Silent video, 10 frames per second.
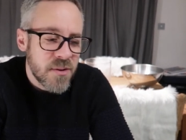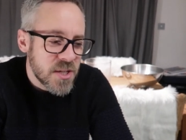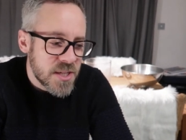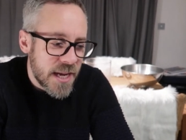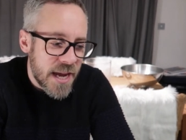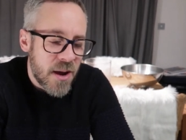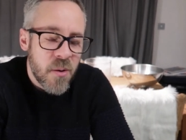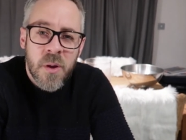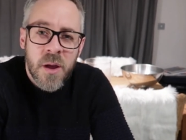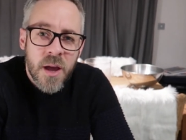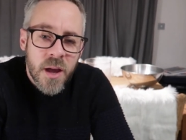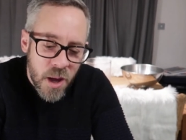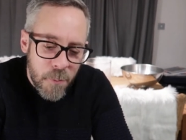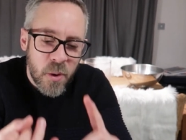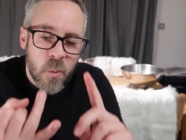Nice to get out,
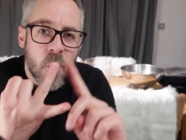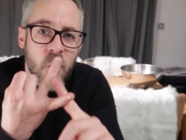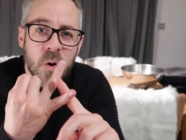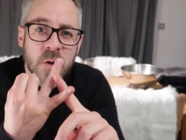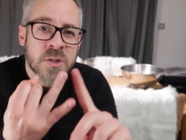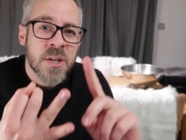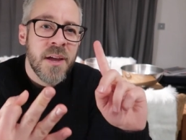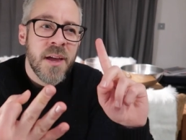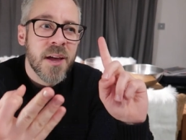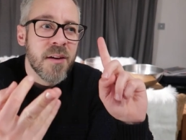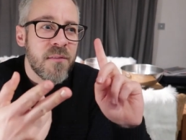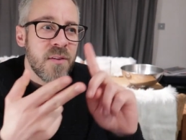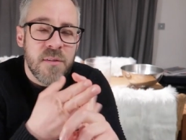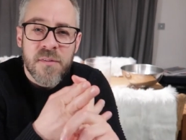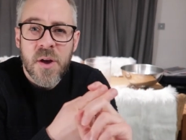couple of walks,
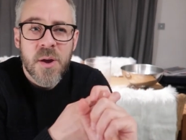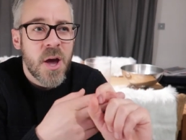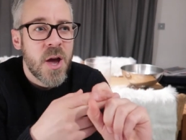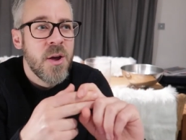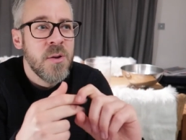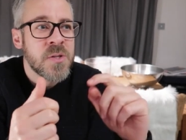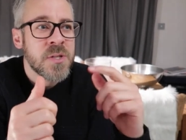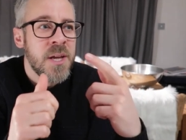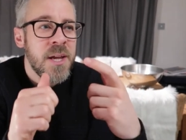few photos,